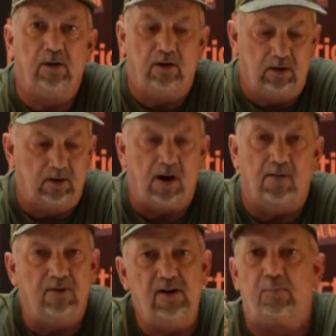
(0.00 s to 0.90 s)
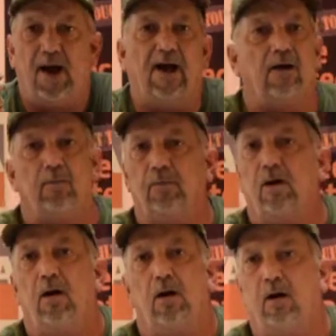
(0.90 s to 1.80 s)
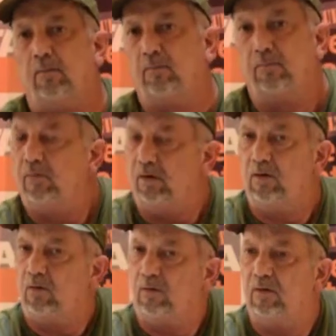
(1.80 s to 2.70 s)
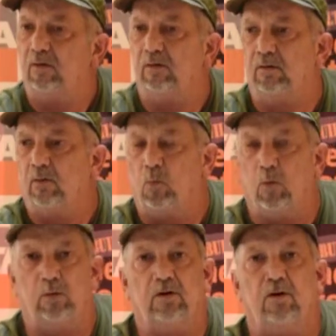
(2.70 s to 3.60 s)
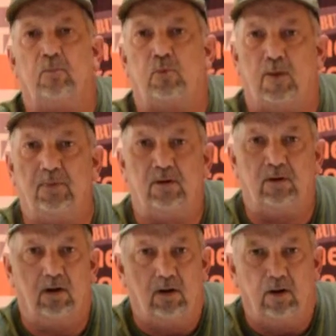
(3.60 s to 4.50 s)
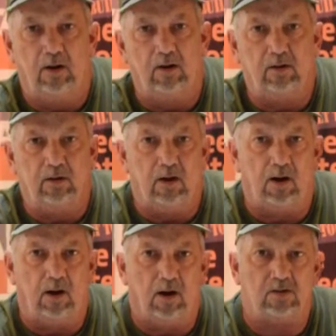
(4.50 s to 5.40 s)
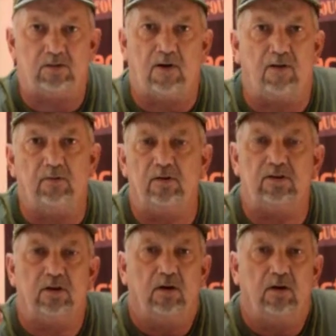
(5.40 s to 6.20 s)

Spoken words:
good knife. You need a backup. You know, in the world of prepping and survivalists,